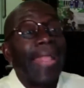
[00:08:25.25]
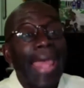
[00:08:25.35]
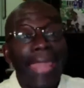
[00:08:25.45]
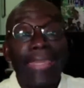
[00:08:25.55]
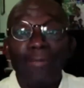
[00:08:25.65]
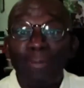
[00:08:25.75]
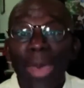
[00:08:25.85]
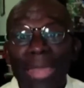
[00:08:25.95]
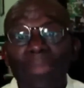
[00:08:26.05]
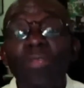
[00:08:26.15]
And in
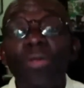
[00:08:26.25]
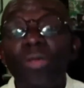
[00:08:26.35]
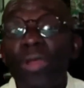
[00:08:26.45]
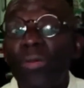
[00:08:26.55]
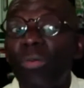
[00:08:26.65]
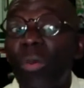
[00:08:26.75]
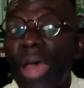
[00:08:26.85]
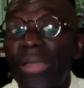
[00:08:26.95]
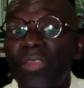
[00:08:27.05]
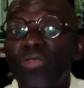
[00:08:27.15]
particular,
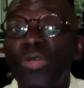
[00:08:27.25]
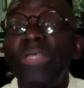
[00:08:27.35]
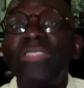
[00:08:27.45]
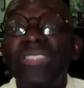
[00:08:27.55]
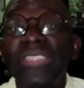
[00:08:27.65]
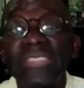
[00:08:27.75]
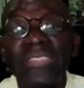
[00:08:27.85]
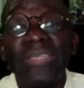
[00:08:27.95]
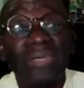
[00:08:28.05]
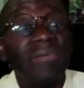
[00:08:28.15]
what you
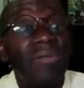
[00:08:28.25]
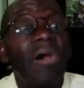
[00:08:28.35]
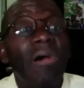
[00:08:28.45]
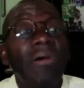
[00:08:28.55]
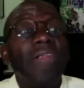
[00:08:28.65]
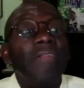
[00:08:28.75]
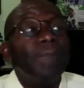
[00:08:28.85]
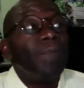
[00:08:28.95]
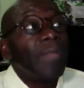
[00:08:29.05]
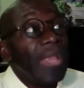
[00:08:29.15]
insisted on
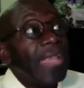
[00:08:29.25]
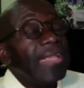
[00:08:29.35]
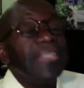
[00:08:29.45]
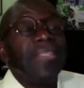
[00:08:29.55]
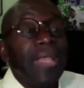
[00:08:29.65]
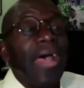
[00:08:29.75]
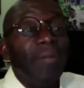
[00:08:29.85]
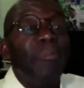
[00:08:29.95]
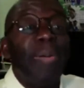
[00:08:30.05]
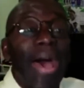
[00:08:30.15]
is
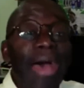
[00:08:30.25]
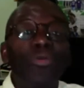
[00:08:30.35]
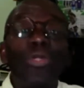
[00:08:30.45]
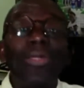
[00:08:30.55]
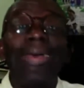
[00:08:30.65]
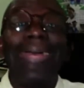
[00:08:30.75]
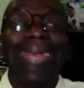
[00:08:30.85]
about a